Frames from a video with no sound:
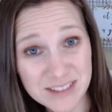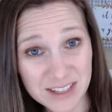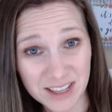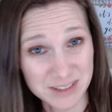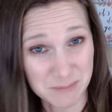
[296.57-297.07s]

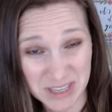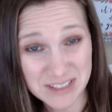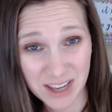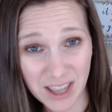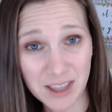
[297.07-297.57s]
Is
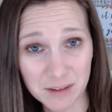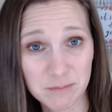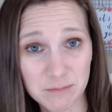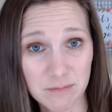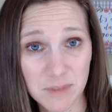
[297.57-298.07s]
midday
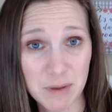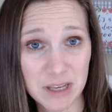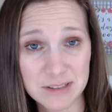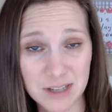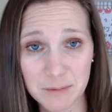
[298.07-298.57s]
the
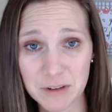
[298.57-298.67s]
best time